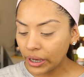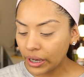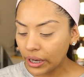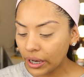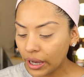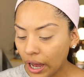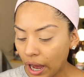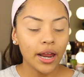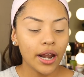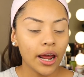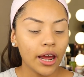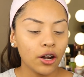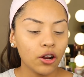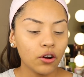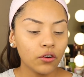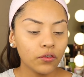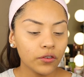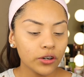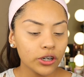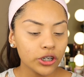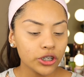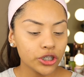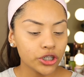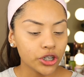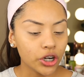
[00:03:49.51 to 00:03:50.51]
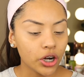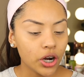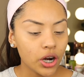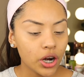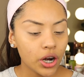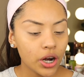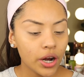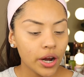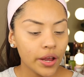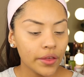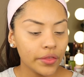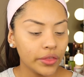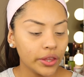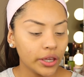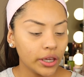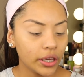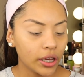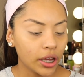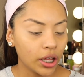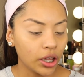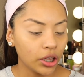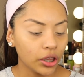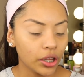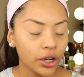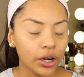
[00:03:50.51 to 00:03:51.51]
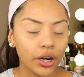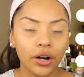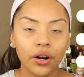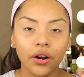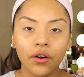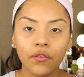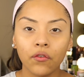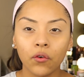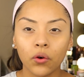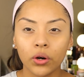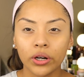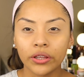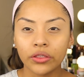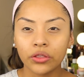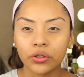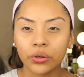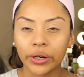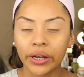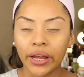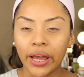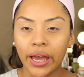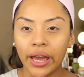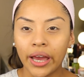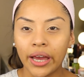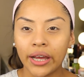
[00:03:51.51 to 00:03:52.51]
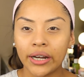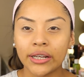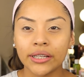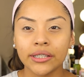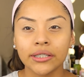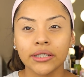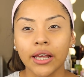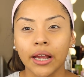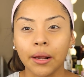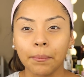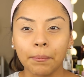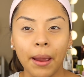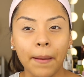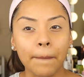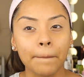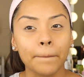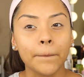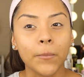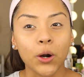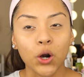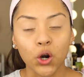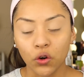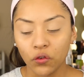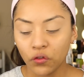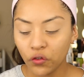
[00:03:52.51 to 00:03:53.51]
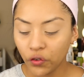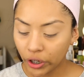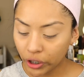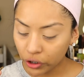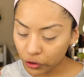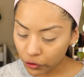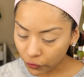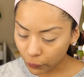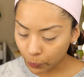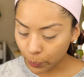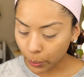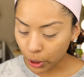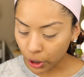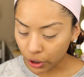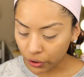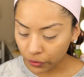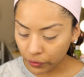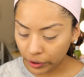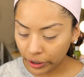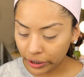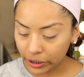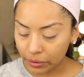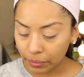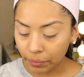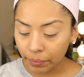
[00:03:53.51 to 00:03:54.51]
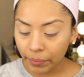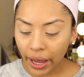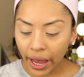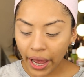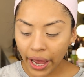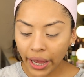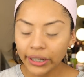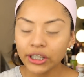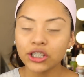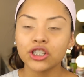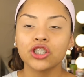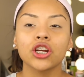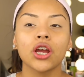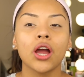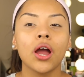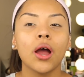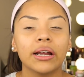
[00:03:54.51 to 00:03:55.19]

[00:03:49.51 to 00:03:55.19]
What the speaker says: And I know for sure the color 43N is like my perfect match,